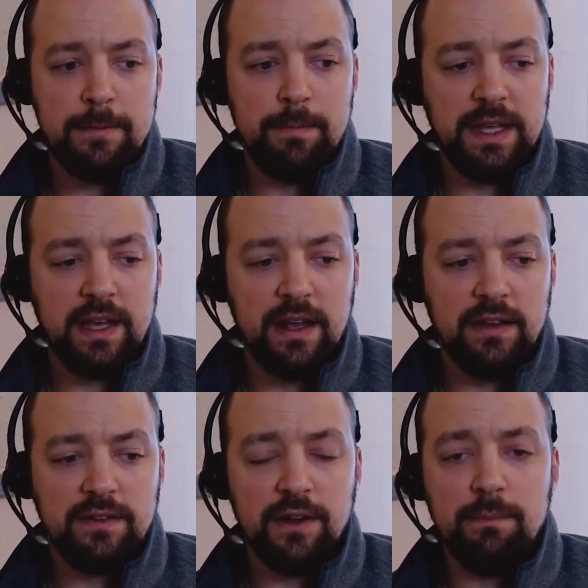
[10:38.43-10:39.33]

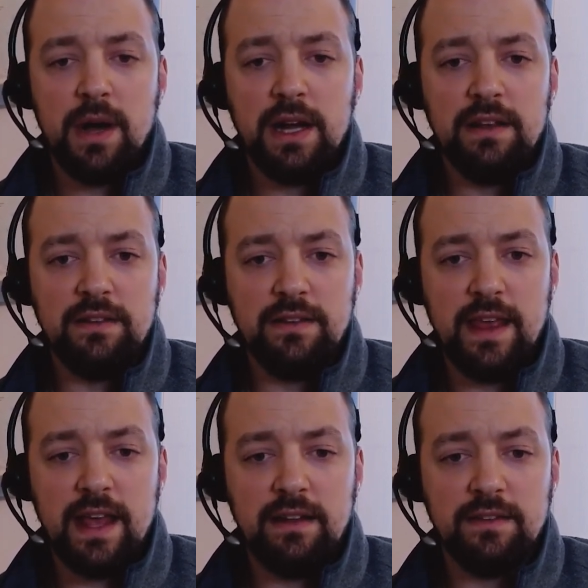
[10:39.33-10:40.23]
because their money is
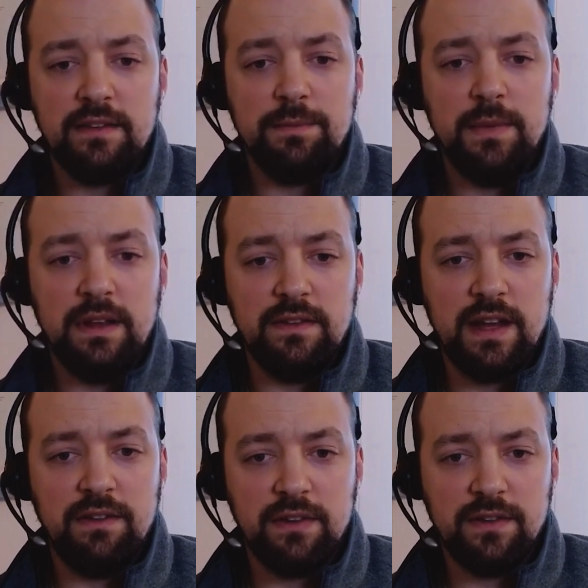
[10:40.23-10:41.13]

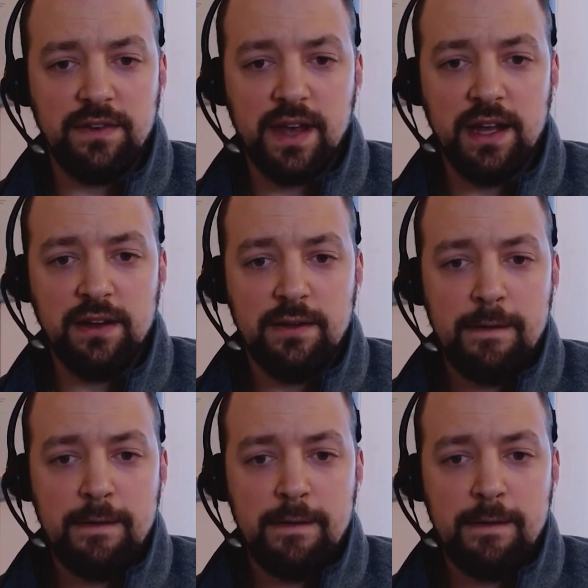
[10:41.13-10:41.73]
diversified.